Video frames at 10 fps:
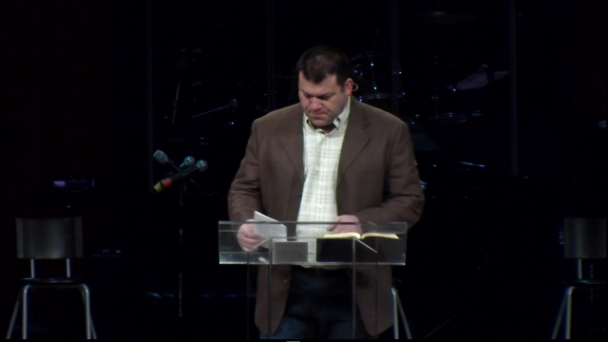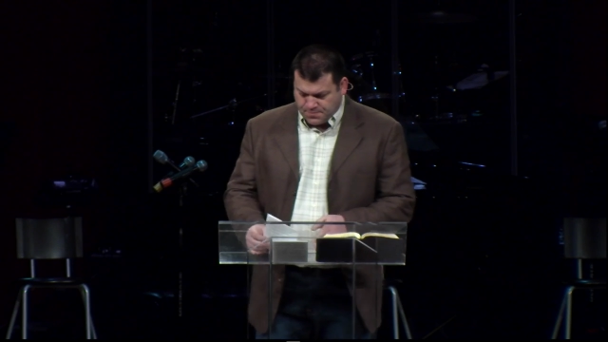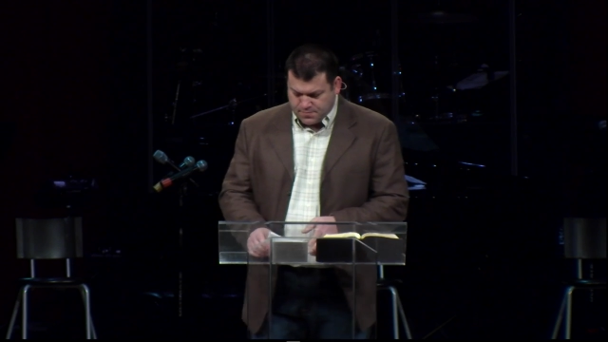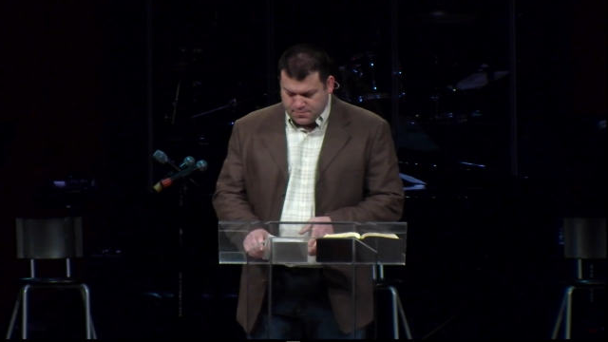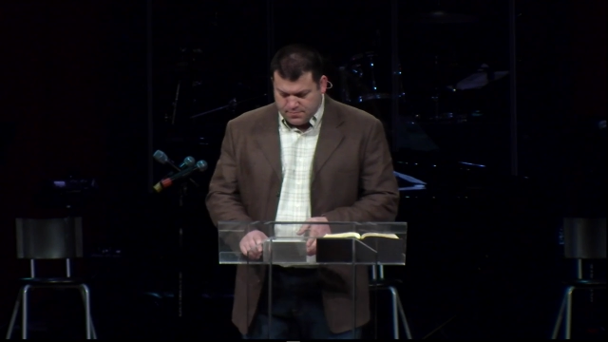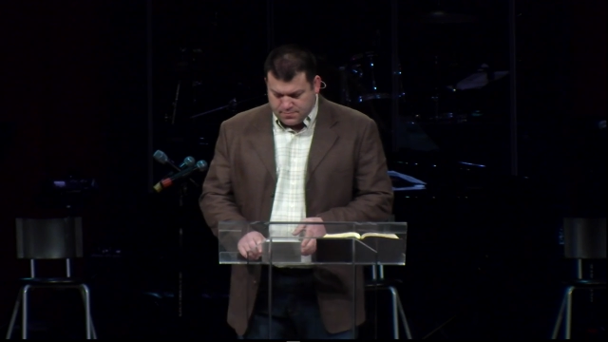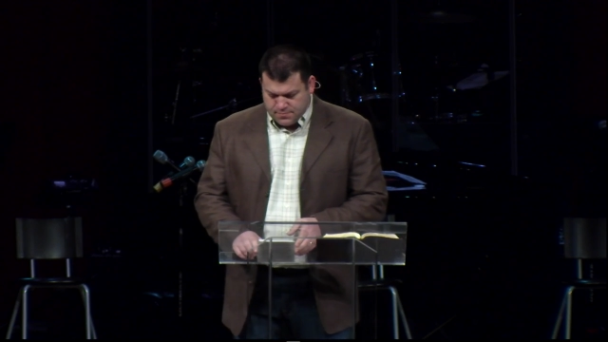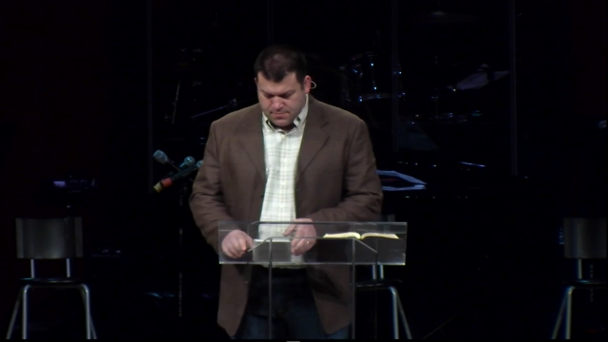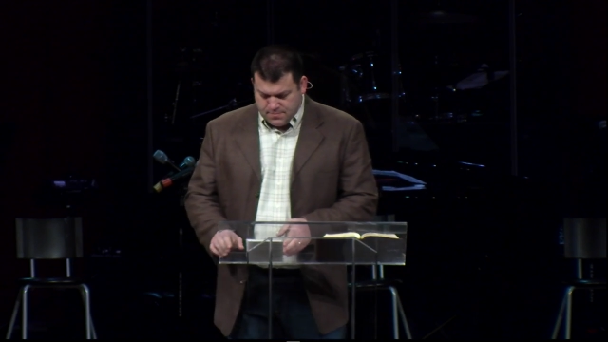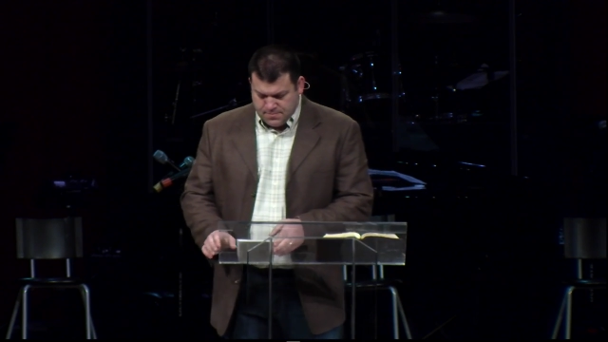
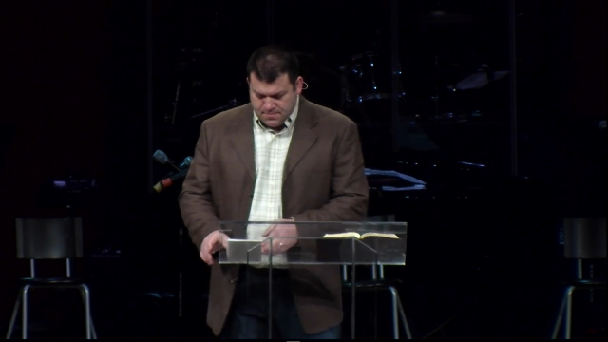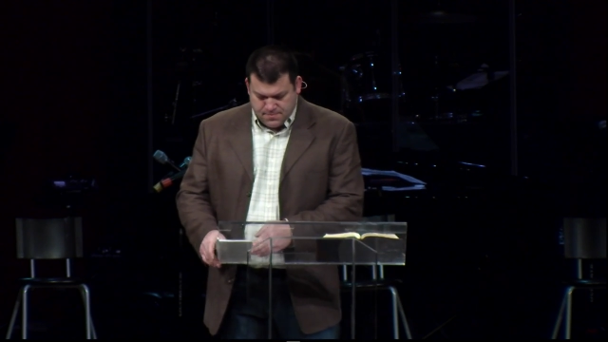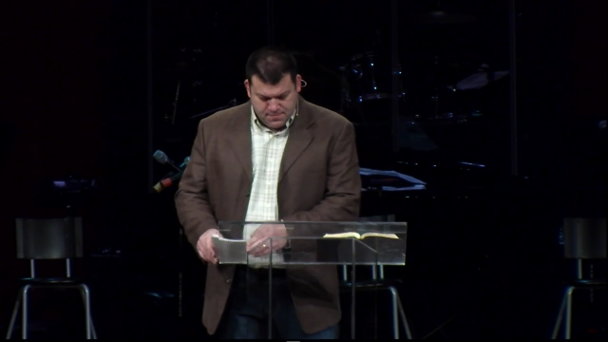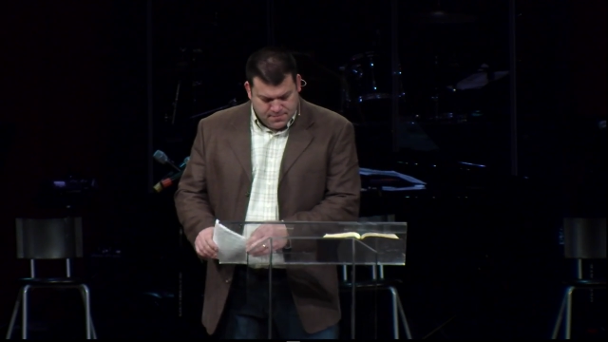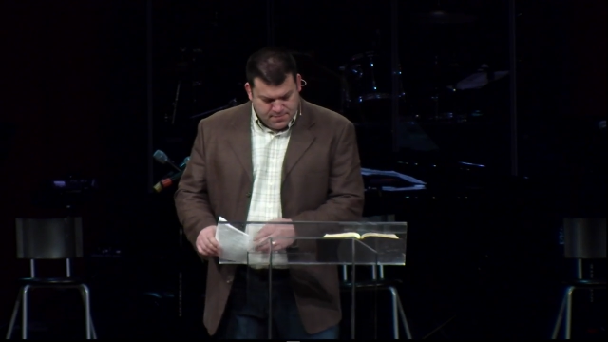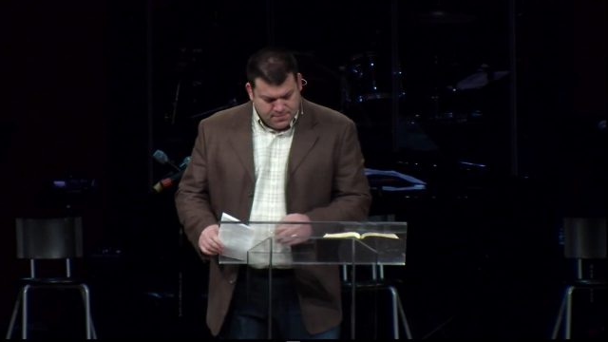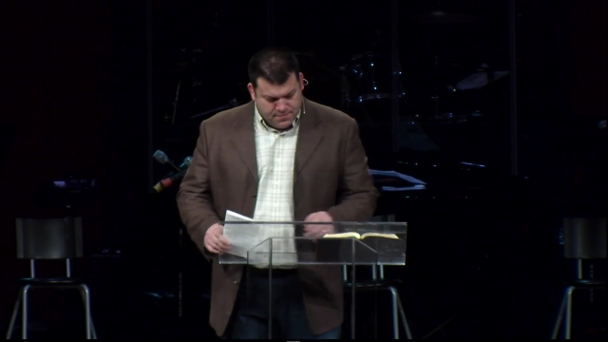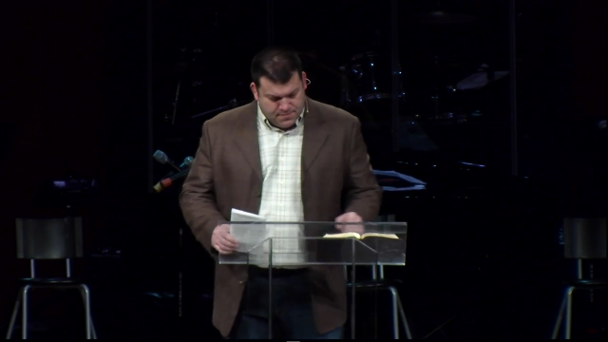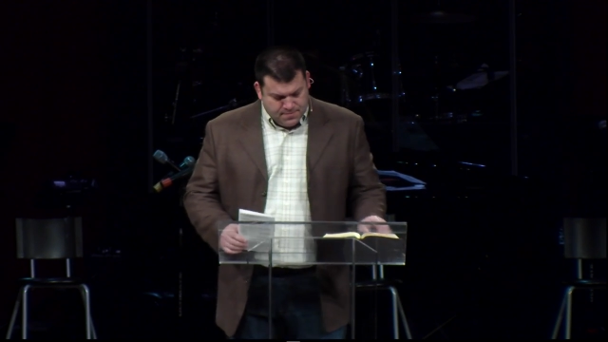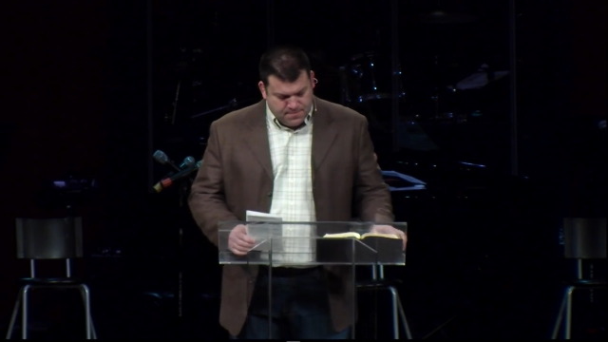
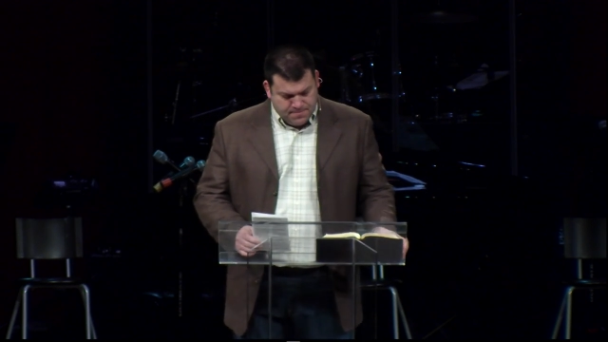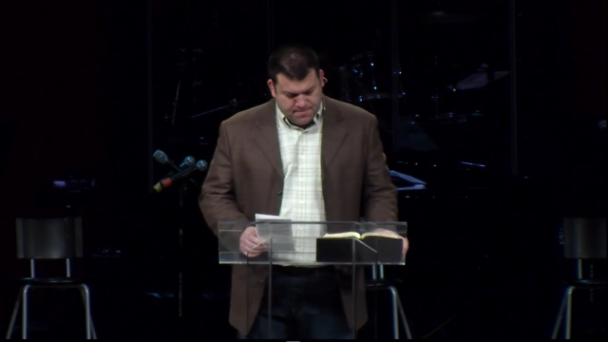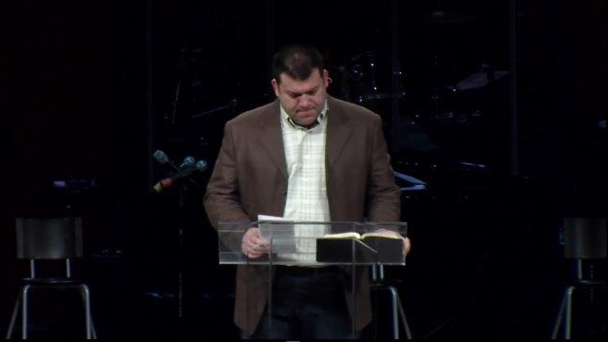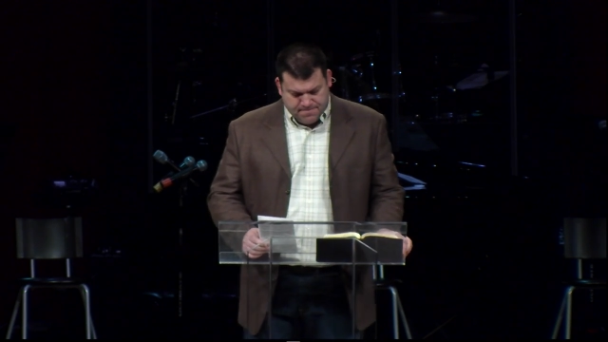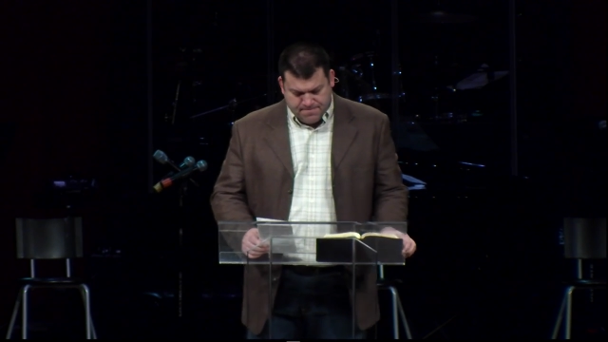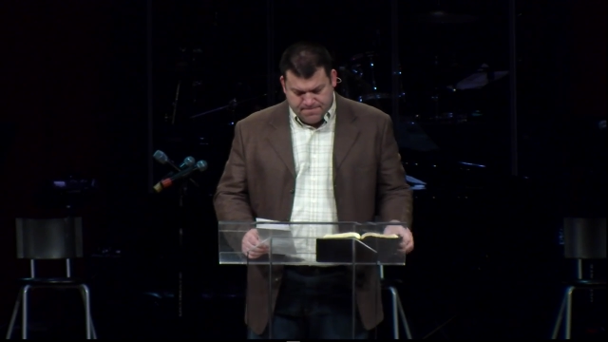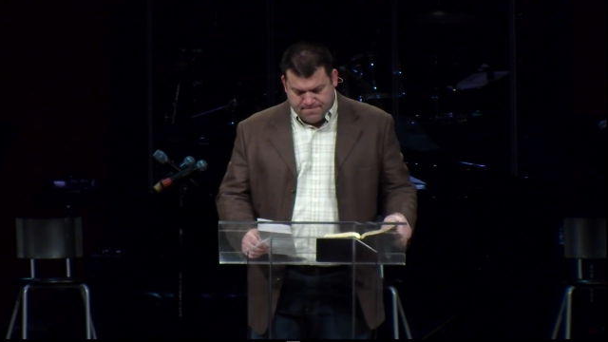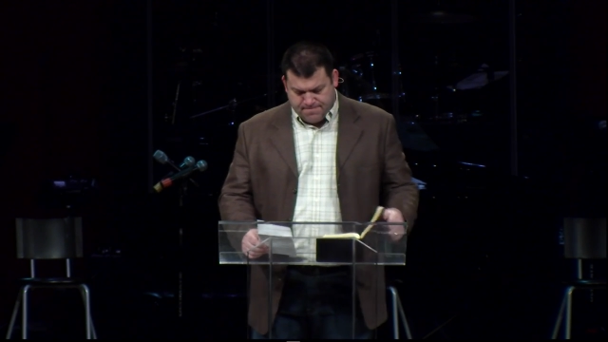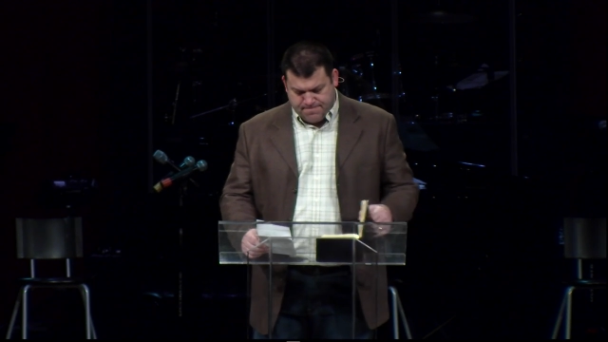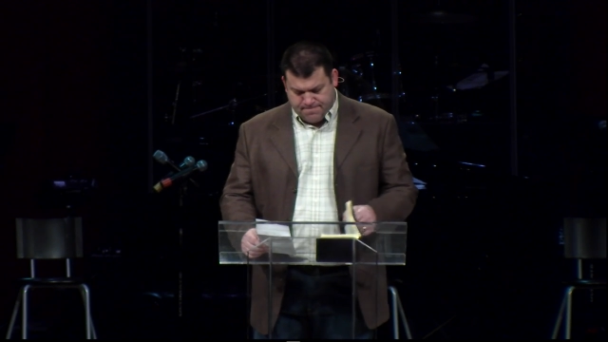
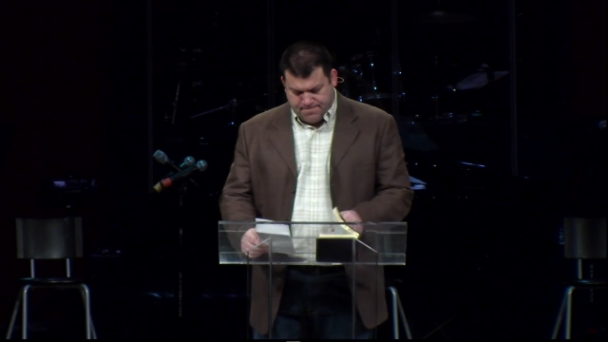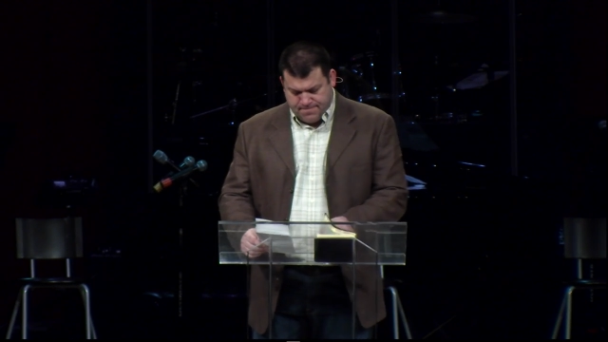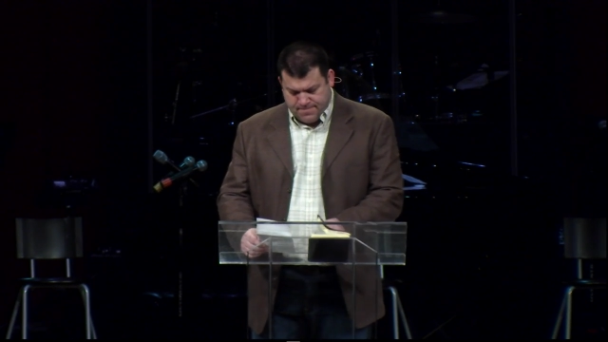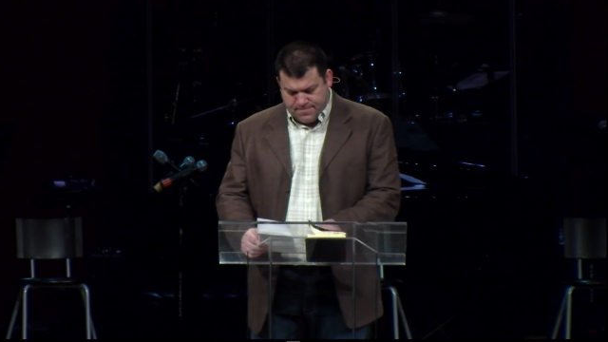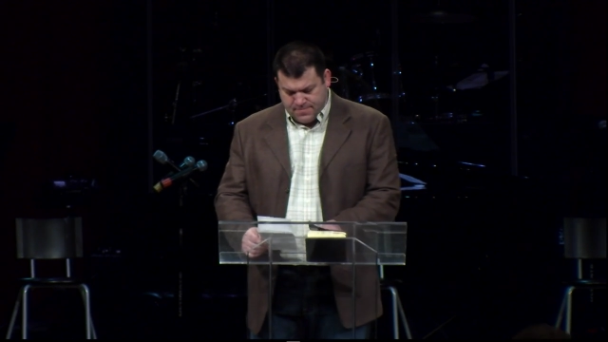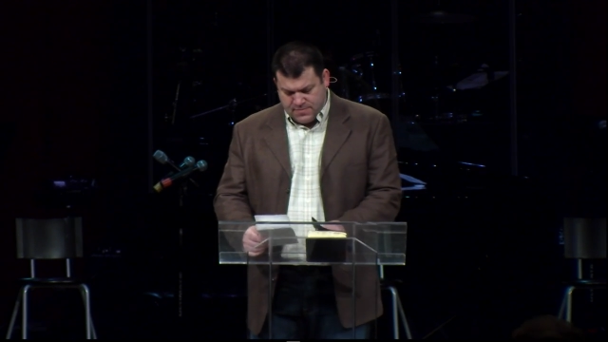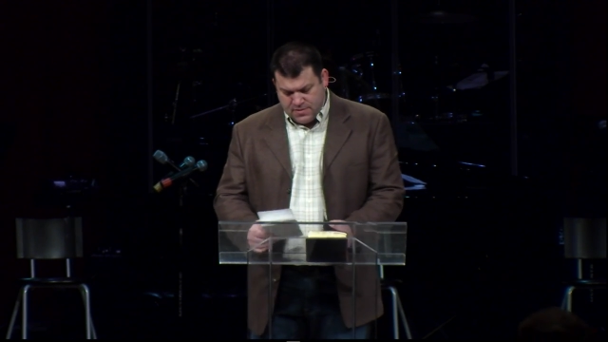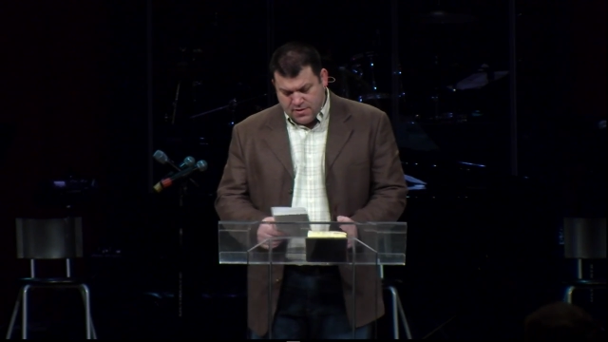(no one is talking)